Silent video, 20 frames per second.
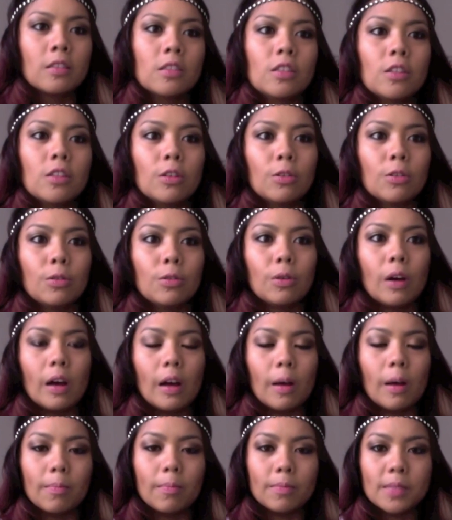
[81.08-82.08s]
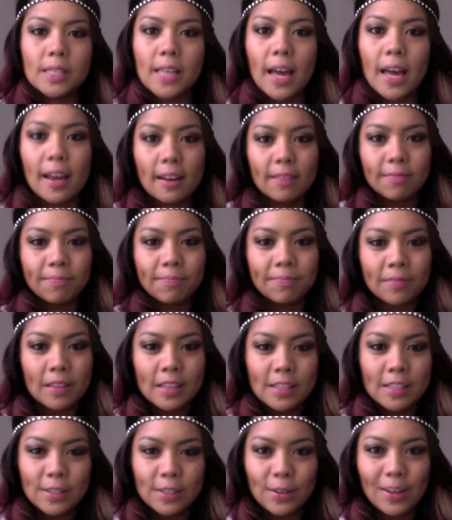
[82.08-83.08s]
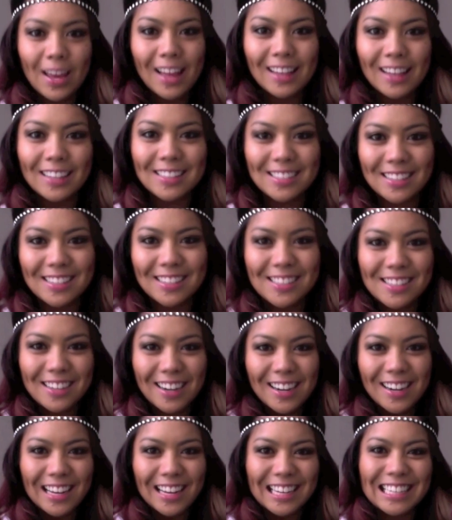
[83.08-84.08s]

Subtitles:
to set. So yeah, let's get started.